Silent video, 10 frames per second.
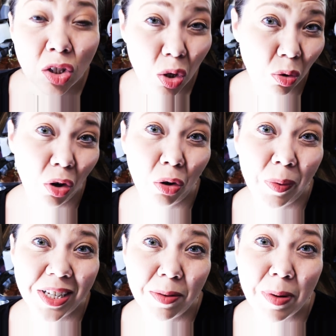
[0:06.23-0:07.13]
slow cooker
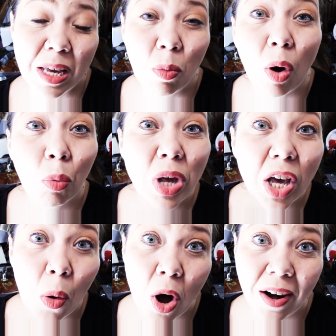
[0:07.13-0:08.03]
recipe while we
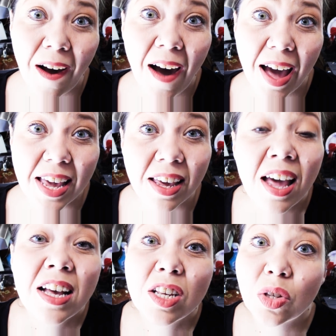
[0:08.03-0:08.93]
go on a hike.
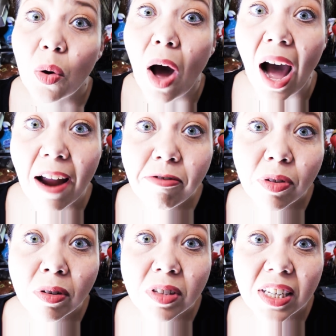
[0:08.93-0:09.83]
So I've thrown